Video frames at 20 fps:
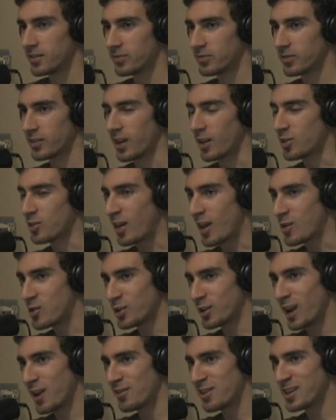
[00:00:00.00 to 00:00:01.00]
A
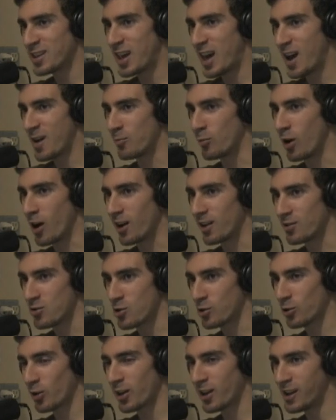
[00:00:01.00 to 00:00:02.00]
stationary camera,
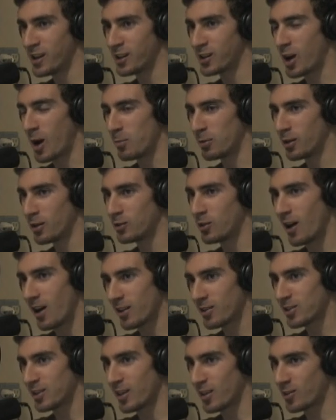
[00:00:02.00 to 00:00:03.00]
just looking at a couple of
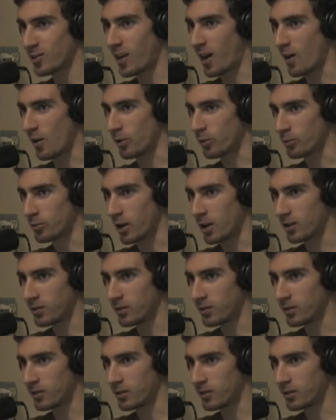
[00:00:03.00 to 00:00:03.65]
dogs in a cell, and right?